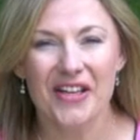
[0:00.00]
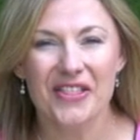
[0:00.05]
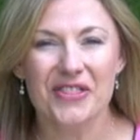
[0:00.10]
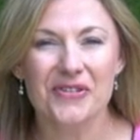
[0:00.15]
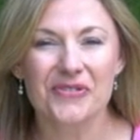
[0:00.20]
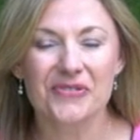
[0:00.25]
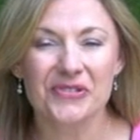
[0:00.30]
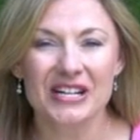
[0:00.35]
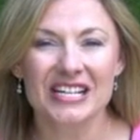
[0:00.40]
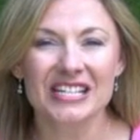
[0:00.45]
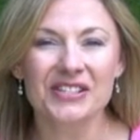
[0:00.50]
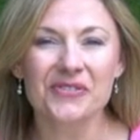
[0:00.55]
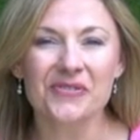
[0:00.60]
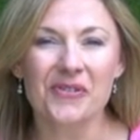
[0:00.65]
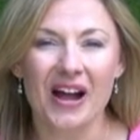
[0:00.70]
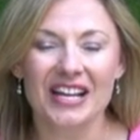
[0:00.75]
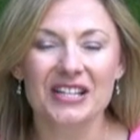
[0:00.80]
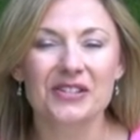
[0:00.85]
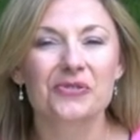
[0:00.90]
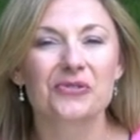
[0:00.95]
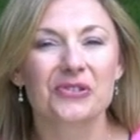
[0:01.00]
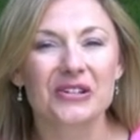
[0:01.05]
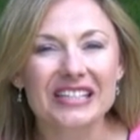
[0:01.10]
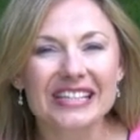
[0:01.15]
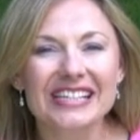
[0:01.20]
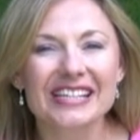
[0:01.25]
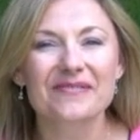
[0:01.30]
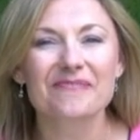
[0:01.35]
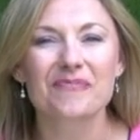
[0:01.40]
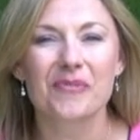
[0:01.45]
The reason why it's
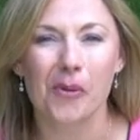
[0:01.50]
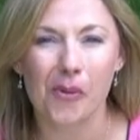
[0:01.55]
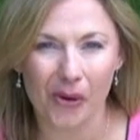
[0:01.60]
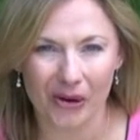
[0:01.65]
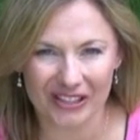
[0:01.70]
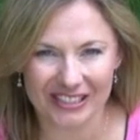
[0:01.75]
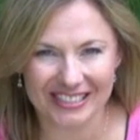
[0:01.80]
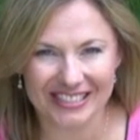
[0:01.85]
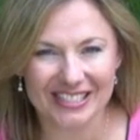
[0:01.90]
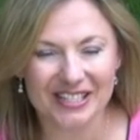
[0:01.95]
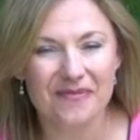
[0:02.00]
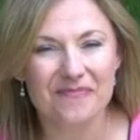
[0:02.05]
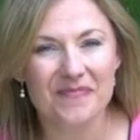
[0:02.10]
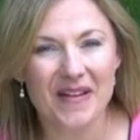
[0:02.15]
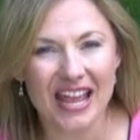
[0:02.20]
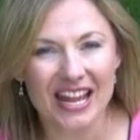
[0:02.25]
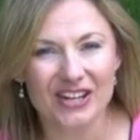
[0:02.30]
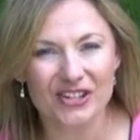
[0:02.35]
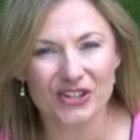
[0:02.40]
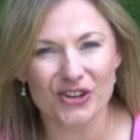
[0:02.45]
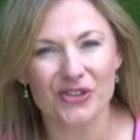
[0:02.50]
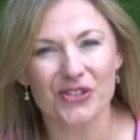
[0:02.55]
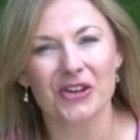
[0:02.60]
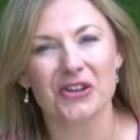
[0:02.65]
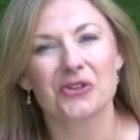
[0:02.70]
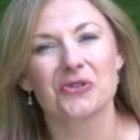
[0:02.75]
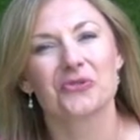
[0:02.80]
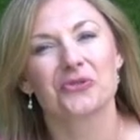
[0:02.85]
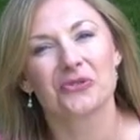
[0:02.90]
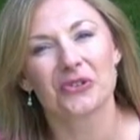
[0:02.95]
really important to make sure
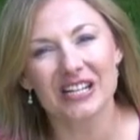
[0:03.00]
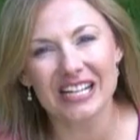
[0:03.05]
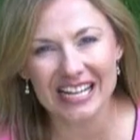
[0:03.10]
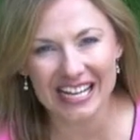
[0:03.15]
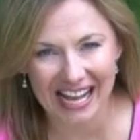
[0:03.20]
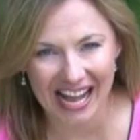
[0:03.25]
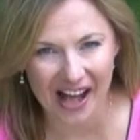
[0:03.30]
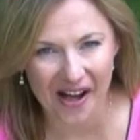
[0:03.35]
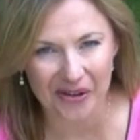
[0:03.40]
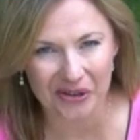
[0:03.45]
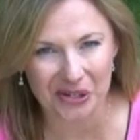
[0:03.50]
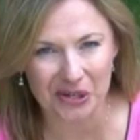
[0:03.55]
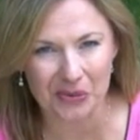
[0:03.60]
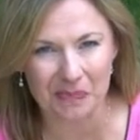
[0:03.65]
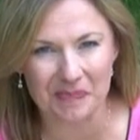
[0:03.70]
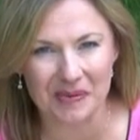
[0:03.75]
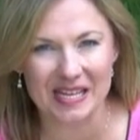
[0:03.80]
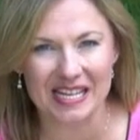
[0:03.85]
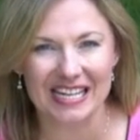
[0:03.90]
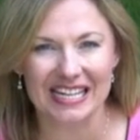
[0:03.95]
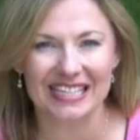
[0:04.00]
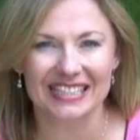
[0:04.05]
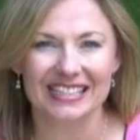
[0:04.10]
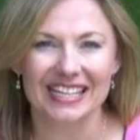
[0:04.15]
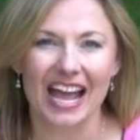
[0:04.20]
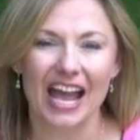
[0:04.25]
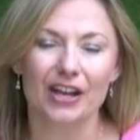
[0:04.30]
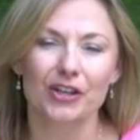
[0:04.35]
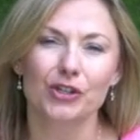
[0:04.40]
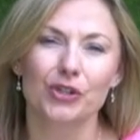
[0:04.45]
that you recount your beads
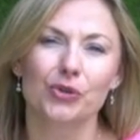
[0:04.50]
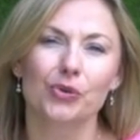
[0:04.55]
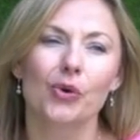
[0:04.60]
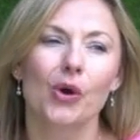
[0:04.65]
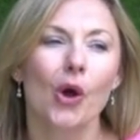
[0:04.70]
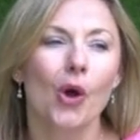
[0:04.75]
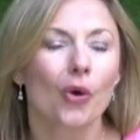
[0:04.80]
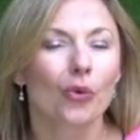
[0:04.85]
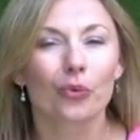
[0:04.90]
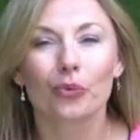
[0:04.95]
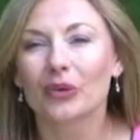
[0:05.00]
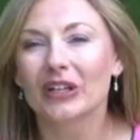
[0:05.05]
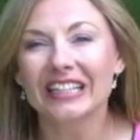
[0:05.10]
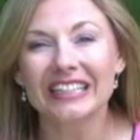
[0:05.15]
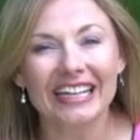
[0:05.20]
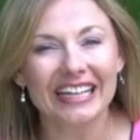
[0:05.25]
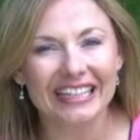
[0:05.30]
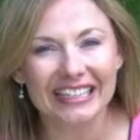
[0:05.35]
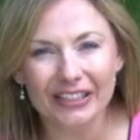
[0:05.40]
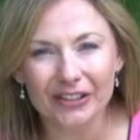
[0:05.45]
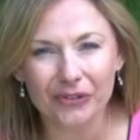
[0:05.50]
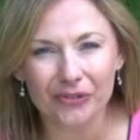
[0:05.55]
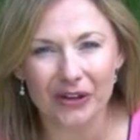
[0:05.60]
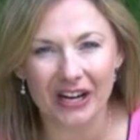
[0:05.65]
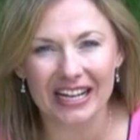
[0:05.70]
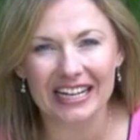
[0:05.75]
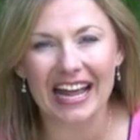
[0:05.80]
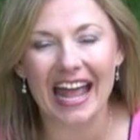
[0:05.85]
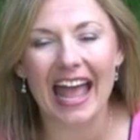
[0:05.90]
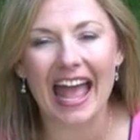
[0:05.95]
and you
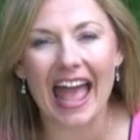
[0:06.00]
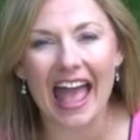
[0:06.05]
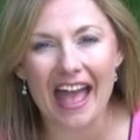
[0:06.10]
reiterate